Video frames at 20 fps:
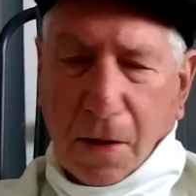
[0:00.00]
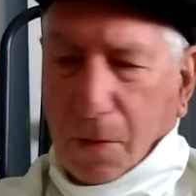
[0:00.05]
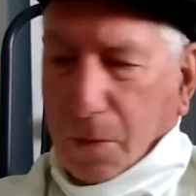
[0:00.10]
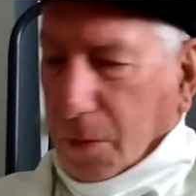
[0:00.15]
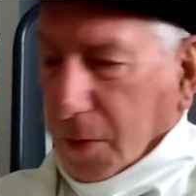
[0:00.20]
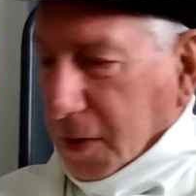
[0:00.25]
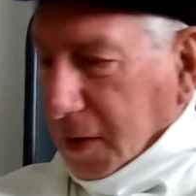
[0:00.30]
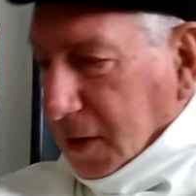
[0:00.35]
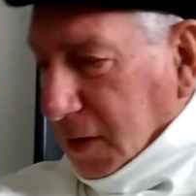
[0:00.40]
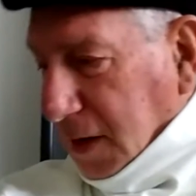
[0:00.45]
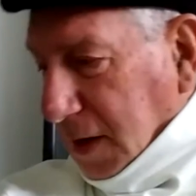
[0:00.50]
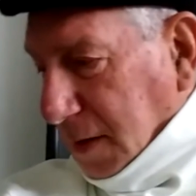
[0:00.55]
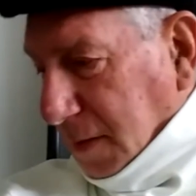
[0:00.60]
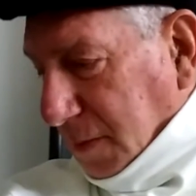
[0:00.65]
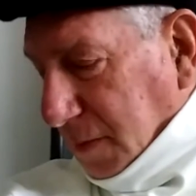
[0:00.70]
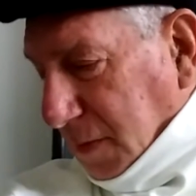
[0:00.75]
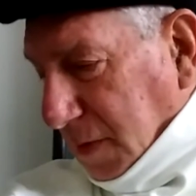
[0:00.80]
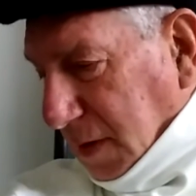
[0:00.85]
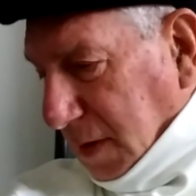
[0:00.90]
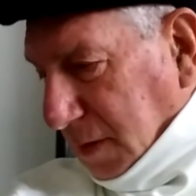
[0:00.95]
One of
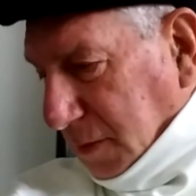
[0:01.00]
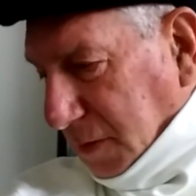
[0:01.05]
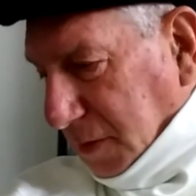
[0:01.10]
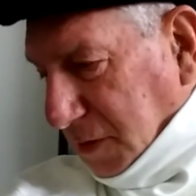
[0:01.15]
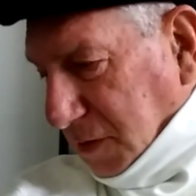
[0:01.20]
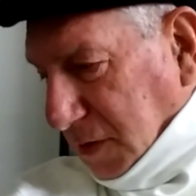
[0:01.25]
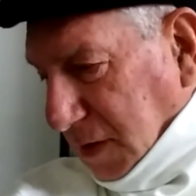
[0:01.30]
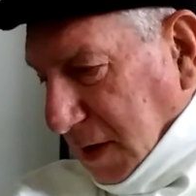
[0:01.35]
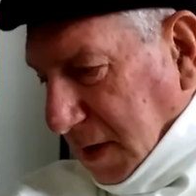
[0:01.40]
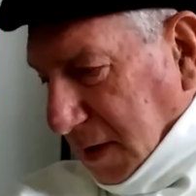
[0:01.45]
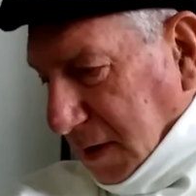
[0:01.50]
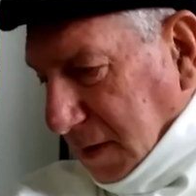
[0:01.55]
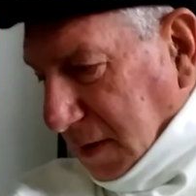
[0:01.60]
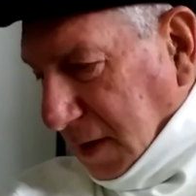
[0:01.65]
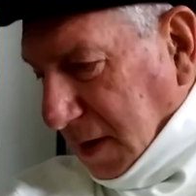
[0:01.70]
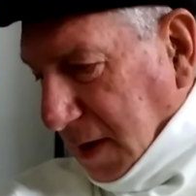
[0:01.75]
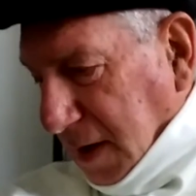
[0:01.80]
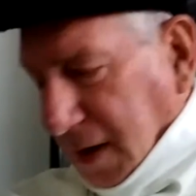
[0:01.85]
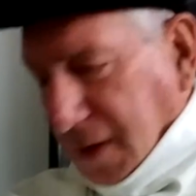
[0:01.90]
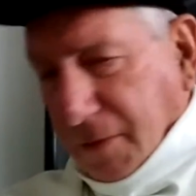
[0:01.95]
them, which I
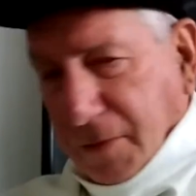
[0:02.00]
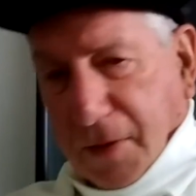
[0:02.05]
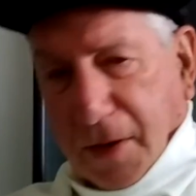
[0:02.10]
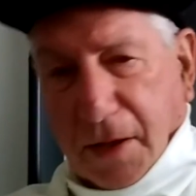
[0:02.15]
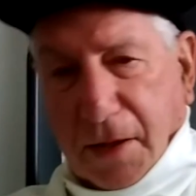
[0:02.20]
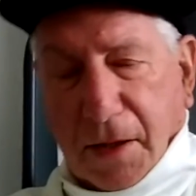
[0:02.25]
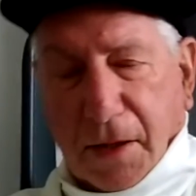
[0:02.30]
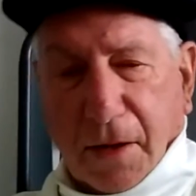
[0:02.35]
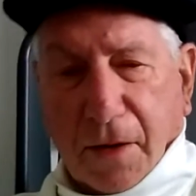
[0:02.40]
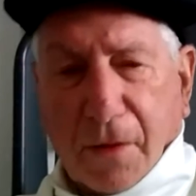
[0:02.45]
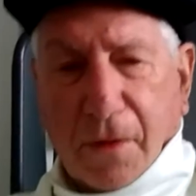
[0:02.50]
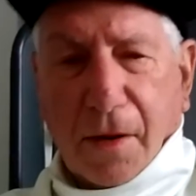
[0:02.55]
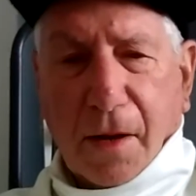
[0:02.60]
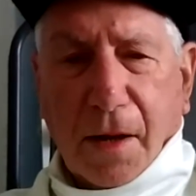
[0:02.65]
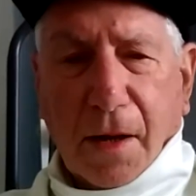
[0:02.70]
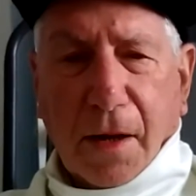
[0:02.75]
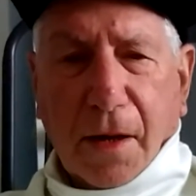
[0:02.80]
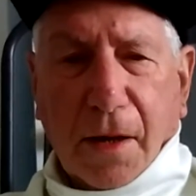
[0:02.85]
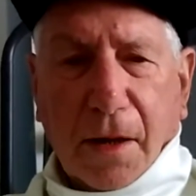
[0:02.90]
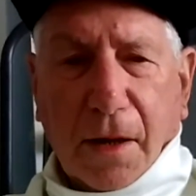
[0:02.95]
have right here,
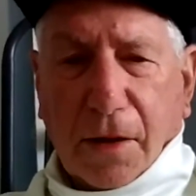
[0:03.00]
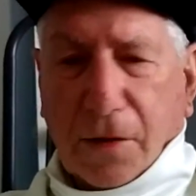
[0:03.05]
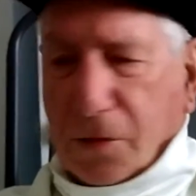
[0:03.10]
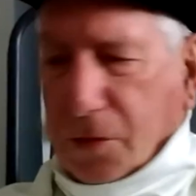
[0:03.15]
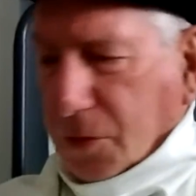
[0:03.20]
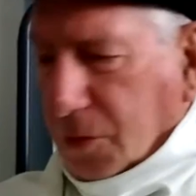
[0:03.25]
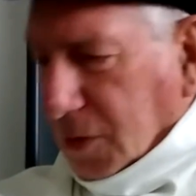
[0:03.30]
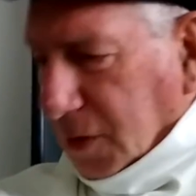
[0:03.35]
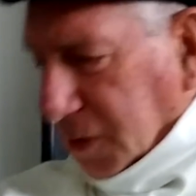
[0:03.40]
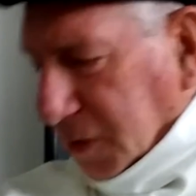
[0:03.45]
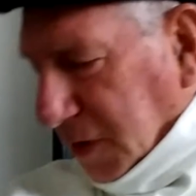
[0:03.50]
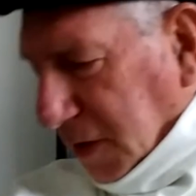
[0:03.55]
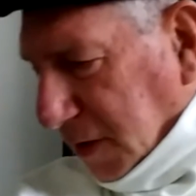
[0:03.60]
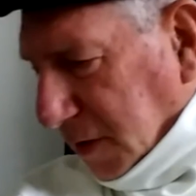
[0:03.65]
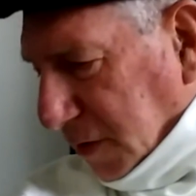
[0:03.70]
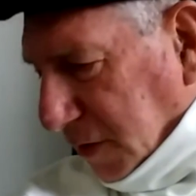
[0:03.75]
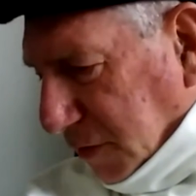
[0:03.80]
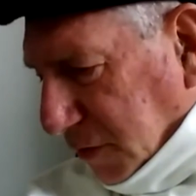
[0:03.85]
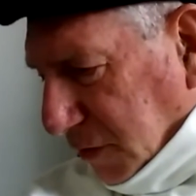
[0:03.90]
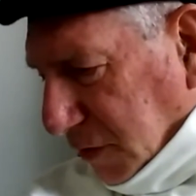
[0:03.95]
is called
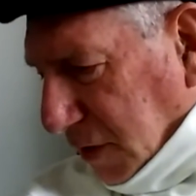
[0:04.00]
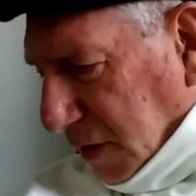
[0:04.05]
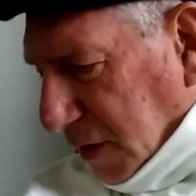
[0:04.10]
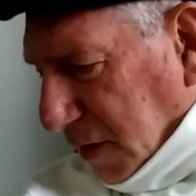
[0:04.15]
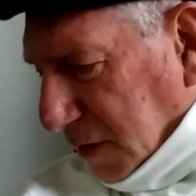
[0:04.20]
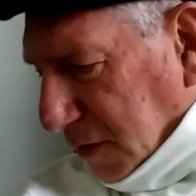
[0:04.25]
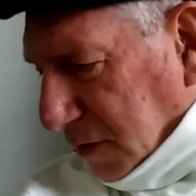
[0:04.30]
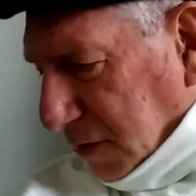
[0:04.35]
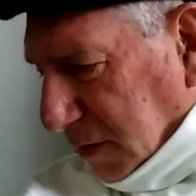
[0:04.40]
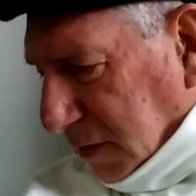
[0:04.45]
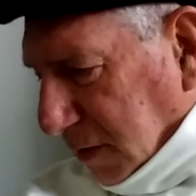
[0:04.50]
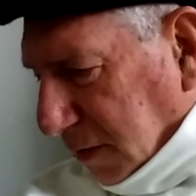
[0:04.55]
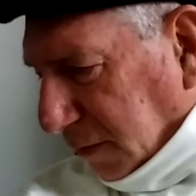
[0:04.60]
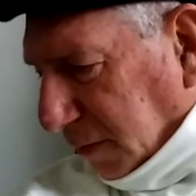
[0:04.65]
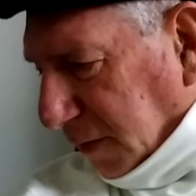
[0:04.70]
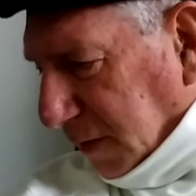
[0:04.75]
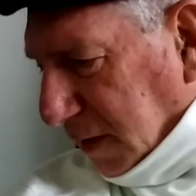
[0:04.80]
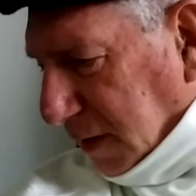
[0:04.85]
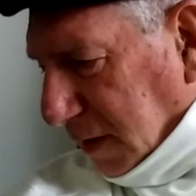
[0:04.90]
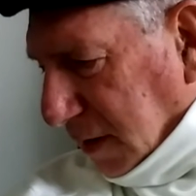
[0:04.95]
The Stars, The
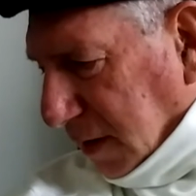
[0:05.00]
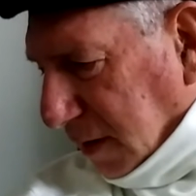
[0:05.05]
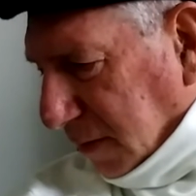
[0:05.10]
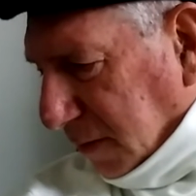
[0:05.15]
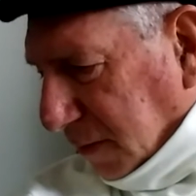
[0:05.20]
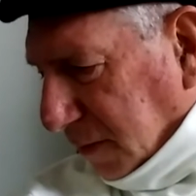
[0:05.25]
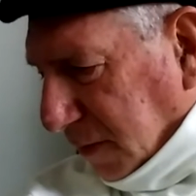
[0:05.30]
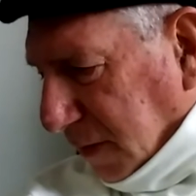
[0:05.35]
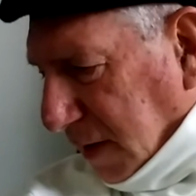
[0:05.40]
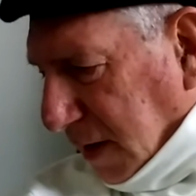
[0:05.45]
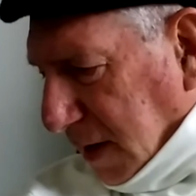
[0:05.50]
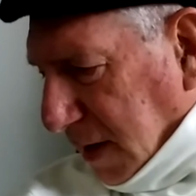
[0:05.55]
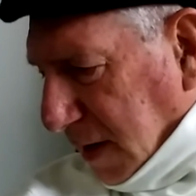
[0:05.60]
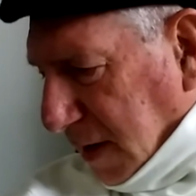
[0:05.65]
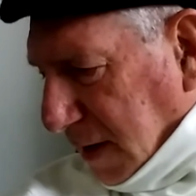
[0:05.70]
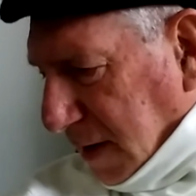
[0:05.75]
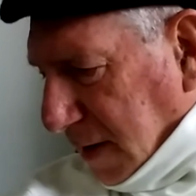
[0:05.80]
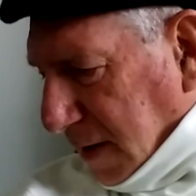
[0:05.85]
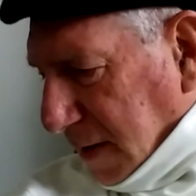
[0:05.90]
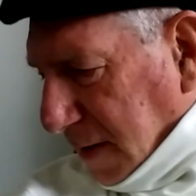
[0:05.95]
Definitive
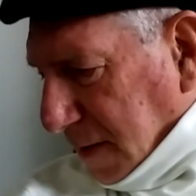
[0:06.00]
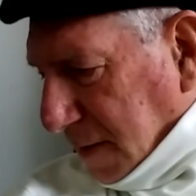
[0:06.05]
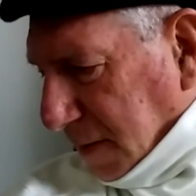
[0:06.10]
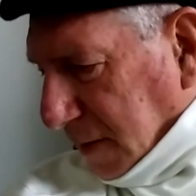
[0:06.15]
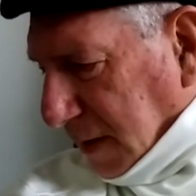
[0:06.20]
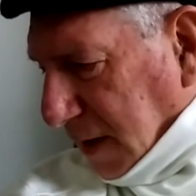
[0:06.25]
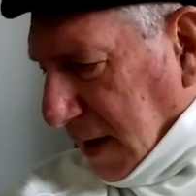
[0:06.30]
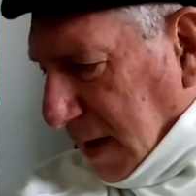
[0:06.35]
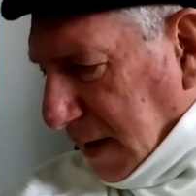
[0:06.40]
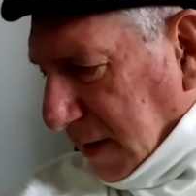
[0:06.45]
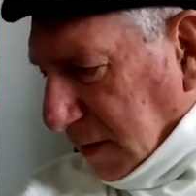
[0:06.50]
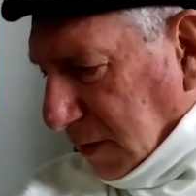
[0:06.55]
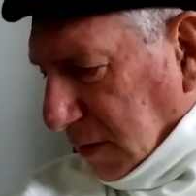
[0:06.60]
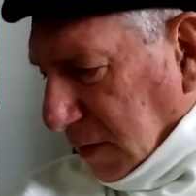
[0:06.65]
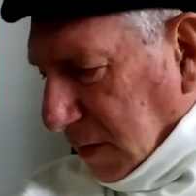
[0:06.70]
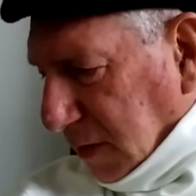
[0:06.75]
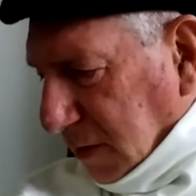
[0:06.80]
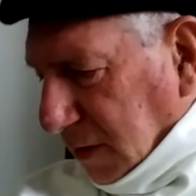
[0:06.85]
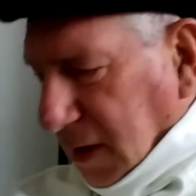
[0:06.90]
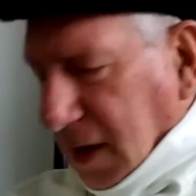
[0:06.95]
Guide
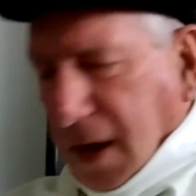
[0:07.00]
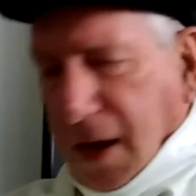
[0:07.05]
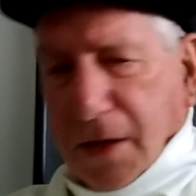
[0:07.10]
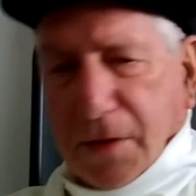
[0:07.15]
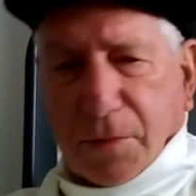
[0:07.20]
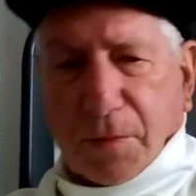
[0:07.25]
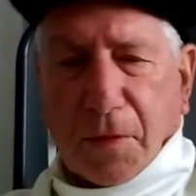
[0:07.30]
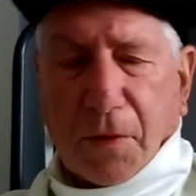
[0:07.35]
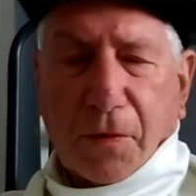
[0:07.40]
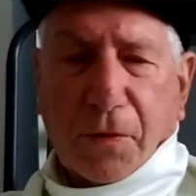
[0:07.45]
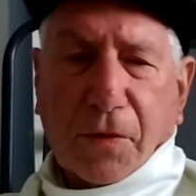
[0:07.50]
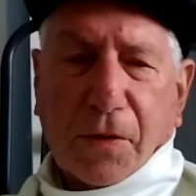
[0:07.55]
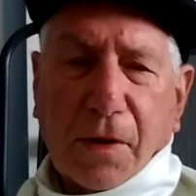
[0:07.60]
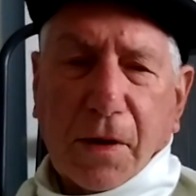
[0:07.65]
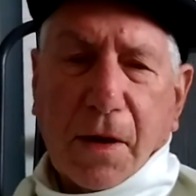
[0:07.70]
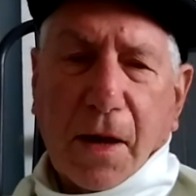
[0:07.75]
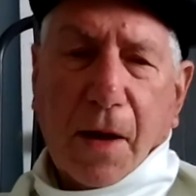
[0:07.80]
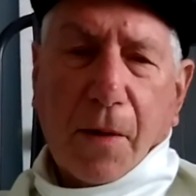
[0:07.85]
to the Cosmos.